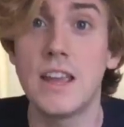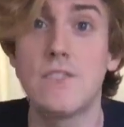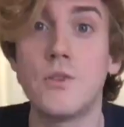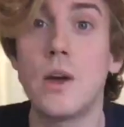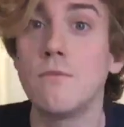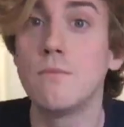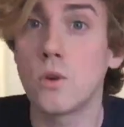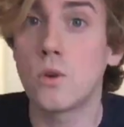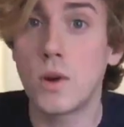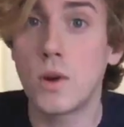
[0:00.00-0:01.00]
If you have
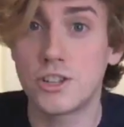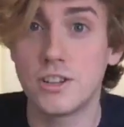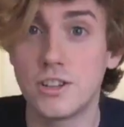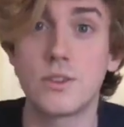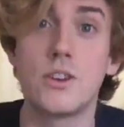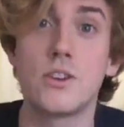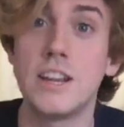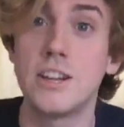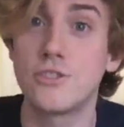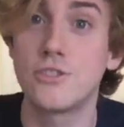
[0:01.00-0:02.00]
more questions or you're
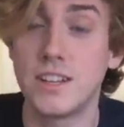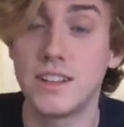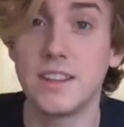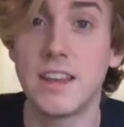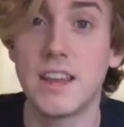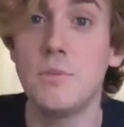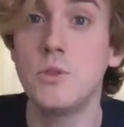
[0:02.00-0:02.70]
interested in the game,